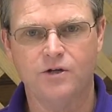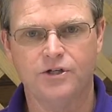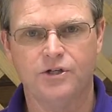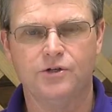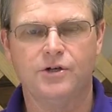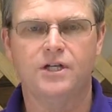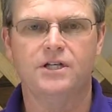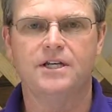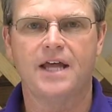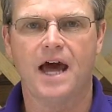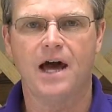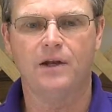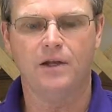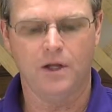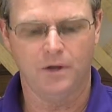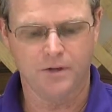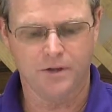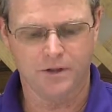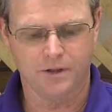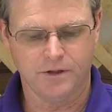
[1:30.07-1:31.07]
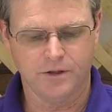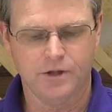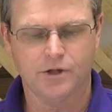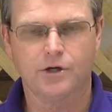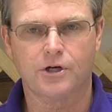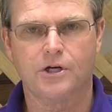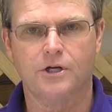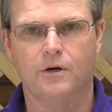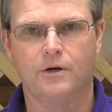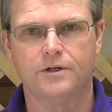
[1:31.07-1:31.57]
You can download it on
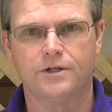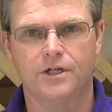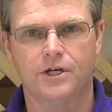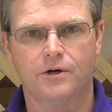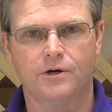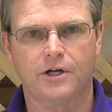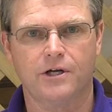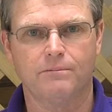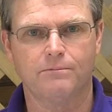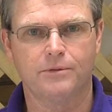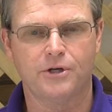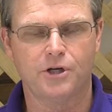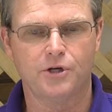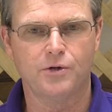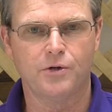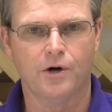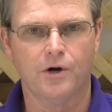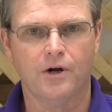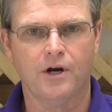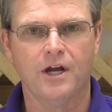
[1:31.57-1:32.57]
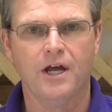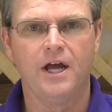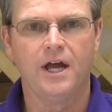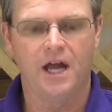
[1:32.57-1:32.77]
your, onto your computer,